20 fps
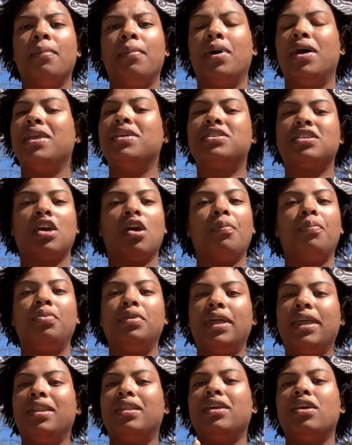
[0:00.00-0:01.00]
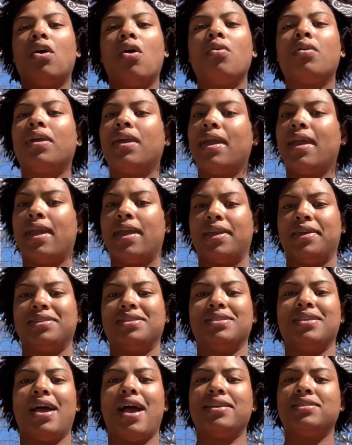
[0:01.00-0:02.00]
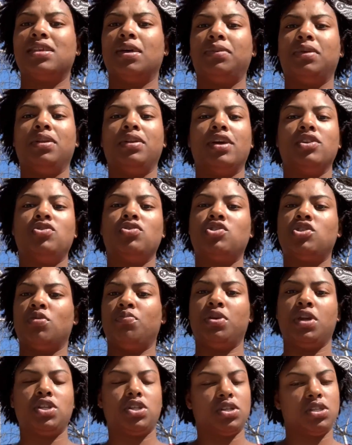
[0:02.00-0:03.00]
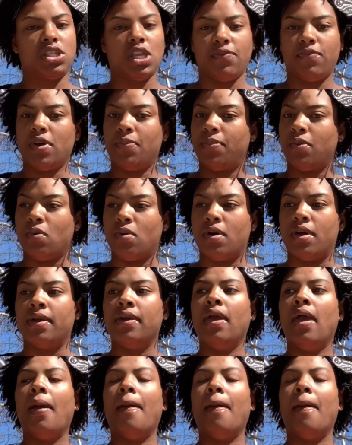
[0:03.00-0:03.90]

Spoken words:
but it's completely okay. It's not something that you should beat yourself up on,